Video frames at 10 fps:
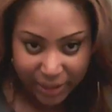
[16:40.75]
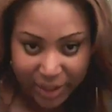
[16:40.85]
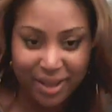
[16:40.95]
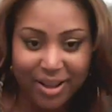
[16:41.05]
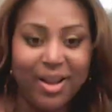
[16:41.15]

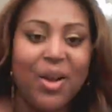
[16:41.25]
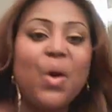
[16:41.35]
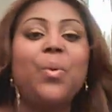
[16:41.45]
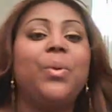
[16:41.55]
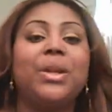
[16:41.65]
But,
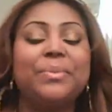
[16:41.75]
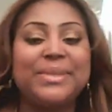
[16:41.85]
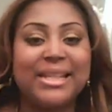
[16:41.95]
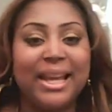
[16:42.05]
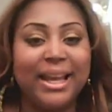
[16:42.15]

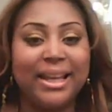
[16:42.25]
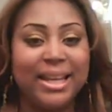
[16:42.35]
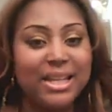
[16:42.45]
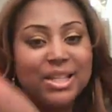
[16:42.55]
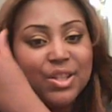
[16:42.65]

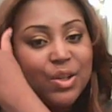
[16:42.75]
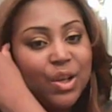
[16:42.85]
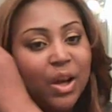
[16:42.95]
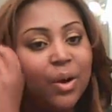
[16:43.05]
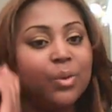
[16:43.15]
mainly
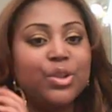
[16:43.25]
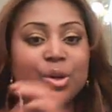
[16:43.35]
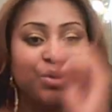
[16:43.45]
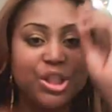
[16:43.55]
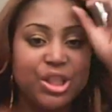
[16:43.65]

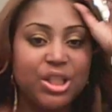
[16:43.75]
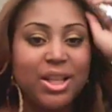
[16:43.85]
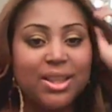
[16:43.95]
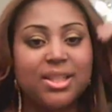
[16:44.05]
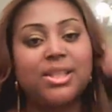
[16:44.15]
what I'm
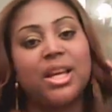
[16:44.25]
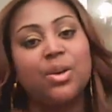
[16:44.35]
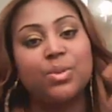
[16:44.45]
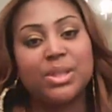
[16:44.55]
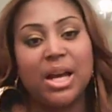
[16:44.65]
saying
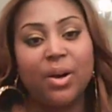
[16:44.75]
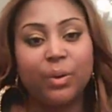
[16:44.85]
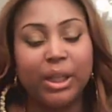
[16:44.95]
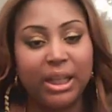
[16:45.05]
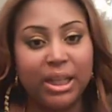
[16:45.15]
is,
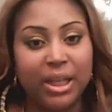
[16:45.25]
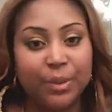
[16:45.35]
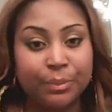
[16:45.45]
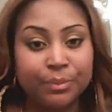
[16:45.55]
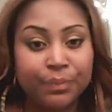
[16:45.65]

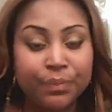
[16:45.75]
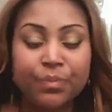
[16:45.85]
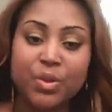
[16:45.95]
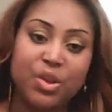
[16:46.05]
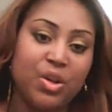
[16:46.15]
don't just
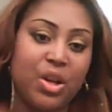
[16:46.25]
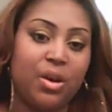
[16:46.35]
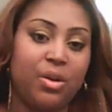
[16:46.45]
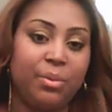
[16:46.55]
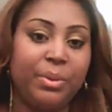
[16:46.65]
shut the
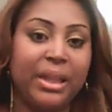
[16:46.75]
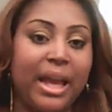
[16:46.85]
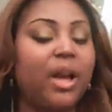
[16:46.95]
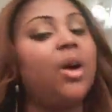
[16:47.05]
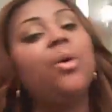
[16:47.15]
singles
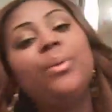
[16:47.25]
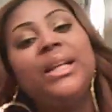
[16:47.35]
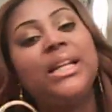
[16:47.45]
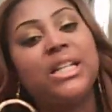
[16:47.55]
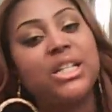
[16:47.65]
out and,